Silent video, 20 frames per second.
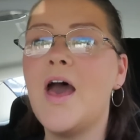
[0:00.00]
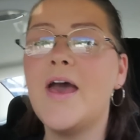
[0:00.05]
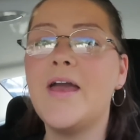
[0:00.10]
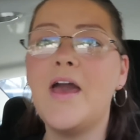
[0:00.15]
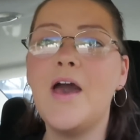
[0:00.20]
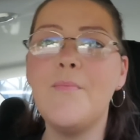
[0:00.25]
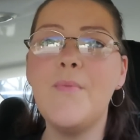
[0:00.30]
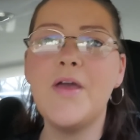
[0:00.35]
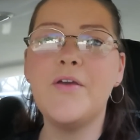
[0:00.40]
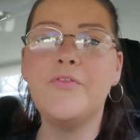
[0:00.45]
I
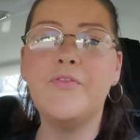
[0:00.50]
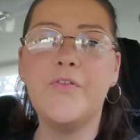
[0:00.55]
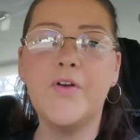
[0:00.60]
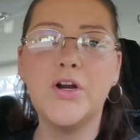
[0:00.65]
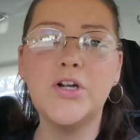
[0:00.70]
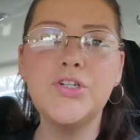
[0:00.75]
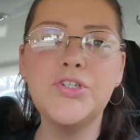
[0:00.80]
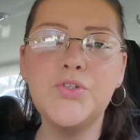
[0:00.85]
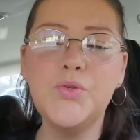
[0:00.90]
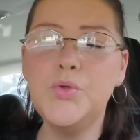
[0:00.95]
got my
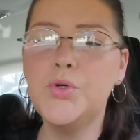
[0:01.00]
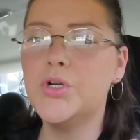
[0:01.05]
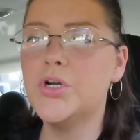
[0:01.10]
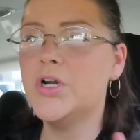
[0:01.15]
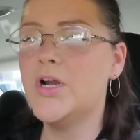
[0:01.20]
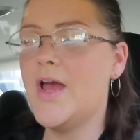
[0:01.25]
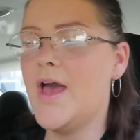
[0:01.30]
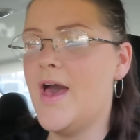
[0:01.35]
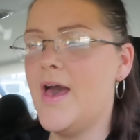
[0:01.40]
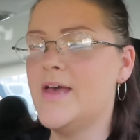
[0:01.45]
first
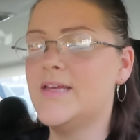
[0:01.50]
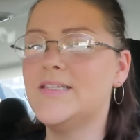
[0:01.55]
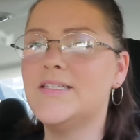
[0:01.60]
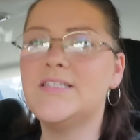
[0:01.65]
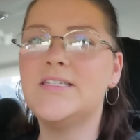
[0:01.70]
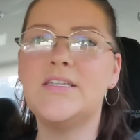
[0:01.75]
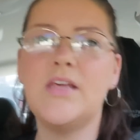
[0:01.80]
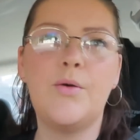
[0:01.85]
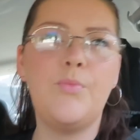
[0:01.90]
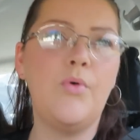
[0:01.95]
order at
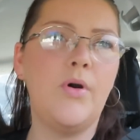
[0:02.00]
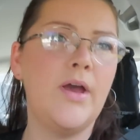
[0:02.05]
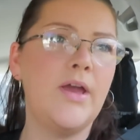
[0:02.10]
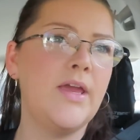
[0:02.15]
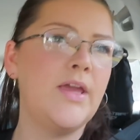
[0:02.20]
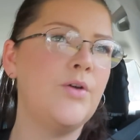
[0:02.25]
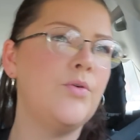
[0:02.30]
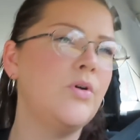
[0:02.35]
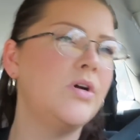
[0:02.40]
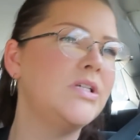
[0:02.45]

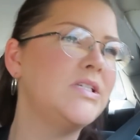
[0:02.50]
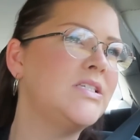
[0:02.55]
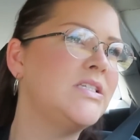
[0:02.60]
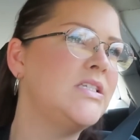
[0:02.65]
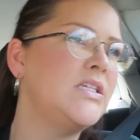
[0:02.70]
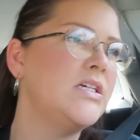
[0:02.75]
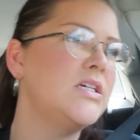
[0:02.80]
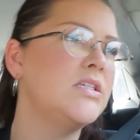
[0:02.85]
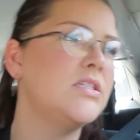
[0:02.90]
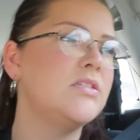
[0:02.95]
Subway it was
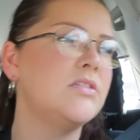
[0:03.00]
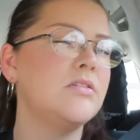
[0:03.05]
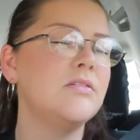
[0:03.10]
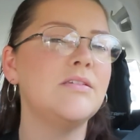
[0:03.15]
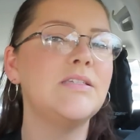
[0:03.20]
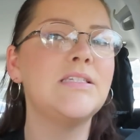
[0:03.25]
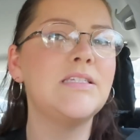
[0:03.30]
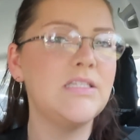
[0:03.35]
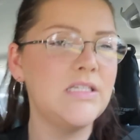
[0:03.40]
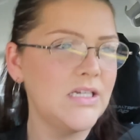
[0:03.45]

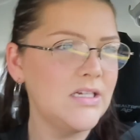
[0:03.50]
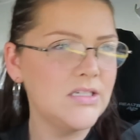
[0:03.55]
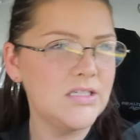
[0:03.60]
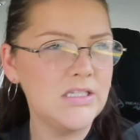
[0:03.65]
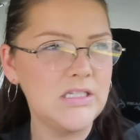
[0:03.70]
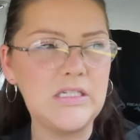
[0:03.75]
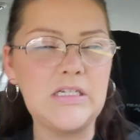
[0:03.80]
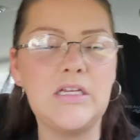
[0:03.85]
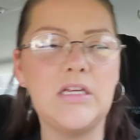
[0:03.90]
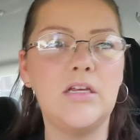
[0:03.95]

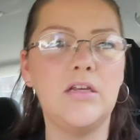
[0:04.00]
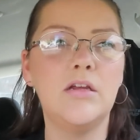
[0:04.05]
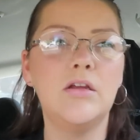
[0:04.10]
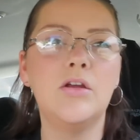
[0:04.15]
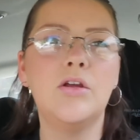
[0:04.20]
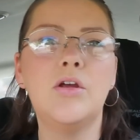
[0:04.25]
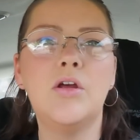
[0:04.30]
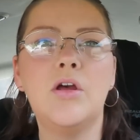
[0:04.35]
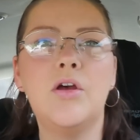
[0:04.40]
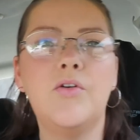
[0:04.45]
660
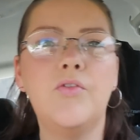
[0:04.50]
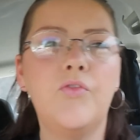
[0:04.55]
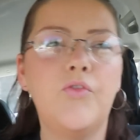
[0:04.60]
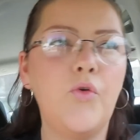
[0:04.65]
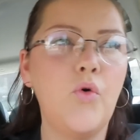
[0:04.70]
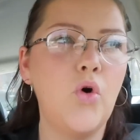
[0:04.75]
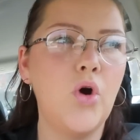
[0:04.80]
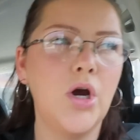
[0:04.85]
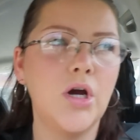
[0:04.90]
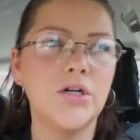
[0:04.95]

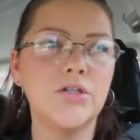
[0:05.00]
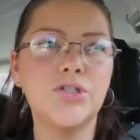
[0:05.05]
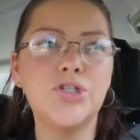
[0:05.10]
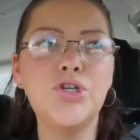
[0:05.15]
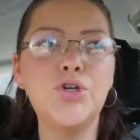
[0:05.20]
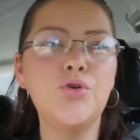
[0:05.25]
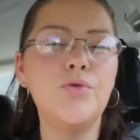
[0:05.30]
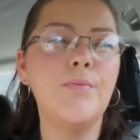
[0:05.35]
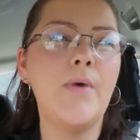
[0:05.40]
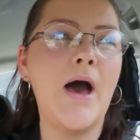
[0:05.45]
for
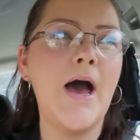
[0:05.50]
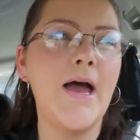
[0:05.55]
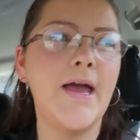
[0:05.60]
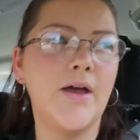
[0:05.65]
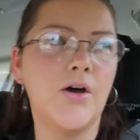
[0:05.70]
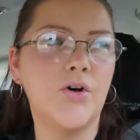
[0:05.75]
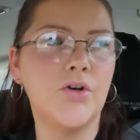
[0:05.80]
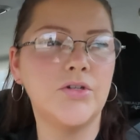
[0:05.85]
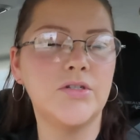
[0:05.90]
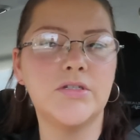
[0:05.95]
two
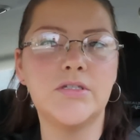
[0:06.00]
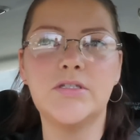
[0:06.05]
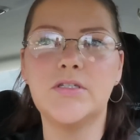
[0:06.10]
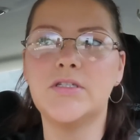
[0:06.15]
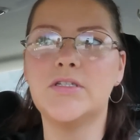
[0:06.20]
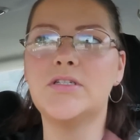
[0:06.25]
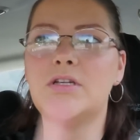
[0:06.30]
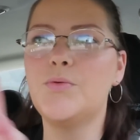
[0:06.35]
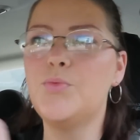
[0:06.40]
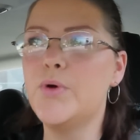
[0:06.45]
miles
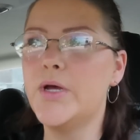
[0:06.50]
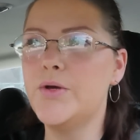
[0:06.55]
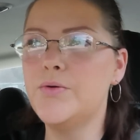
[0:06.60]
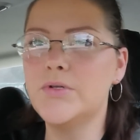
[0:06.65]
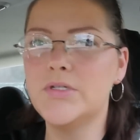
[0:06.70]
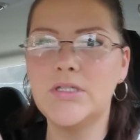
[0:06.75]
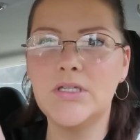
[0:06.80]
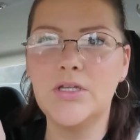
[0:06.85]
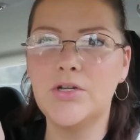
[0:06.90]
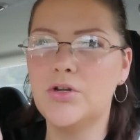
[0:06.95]
the Subway
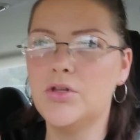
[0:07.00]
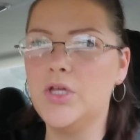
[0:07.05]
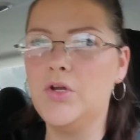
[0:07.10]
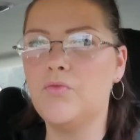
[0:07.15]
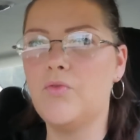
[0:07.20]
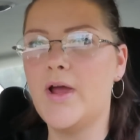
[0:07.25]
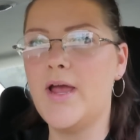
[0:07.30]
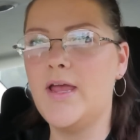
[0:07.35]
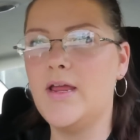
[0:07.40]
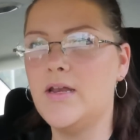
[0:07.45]
was literally
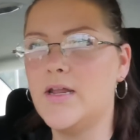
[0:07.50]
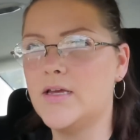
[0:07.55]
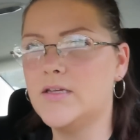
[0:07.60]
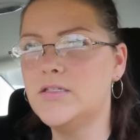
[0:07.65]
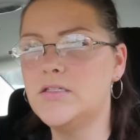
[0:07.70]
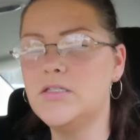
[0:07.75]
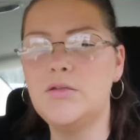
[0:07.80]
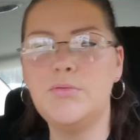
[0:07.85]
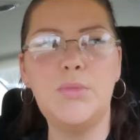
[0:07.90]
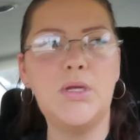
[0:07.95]
right
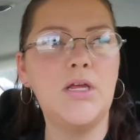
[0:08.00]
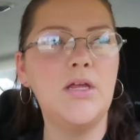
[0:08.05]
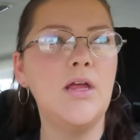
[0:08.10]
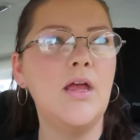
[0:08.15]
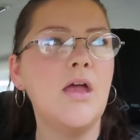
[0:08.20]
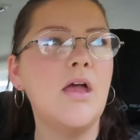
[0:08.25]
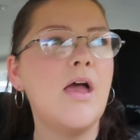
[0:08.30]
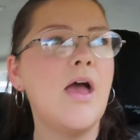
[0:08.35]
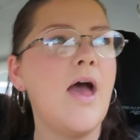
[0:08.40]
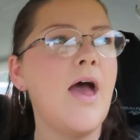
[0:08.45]
next to me
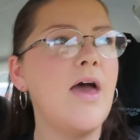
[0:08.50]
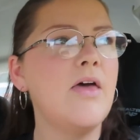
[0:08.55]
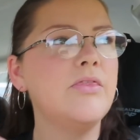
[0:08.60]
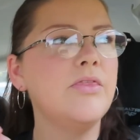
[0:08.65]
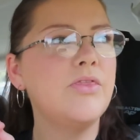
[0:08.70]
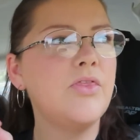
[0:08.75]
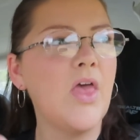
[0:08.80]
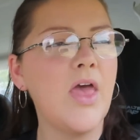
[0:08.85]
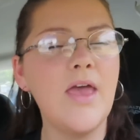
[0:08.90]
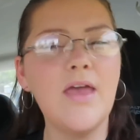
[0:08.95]

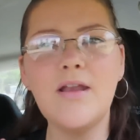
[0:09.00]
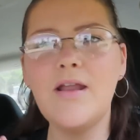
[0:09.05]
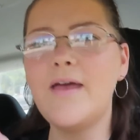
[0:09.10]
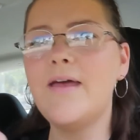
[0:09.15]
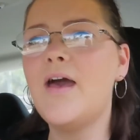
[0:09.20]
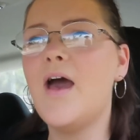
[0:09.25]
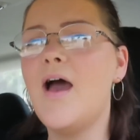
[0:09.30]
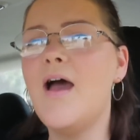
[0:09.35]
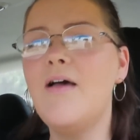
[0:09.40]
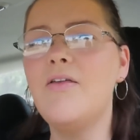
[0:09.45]
and then
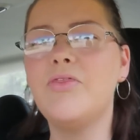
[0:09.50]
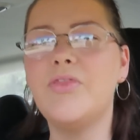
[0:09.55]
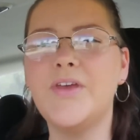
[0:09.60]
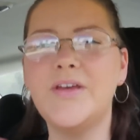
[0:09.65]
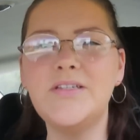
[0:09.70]
I got